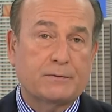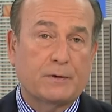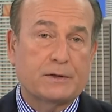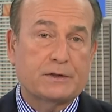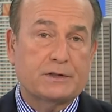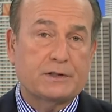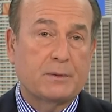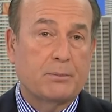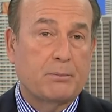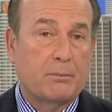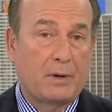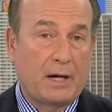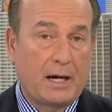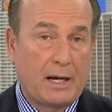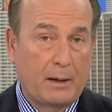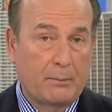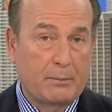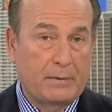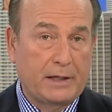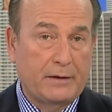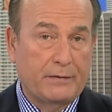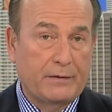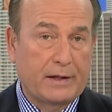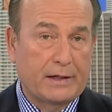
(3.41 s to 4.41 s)
First a
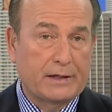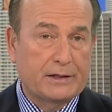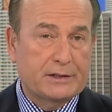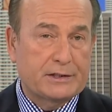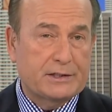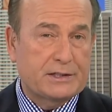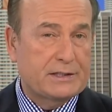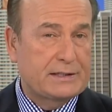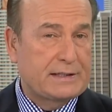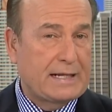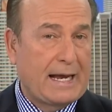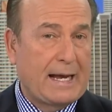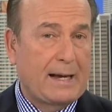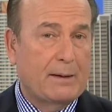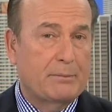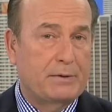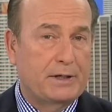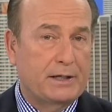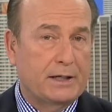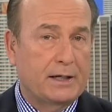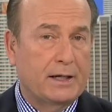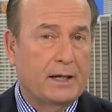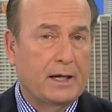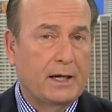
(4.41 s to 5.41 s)
bombing, then a
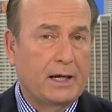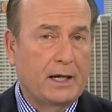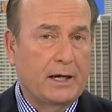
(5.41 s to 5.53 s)
stabbing.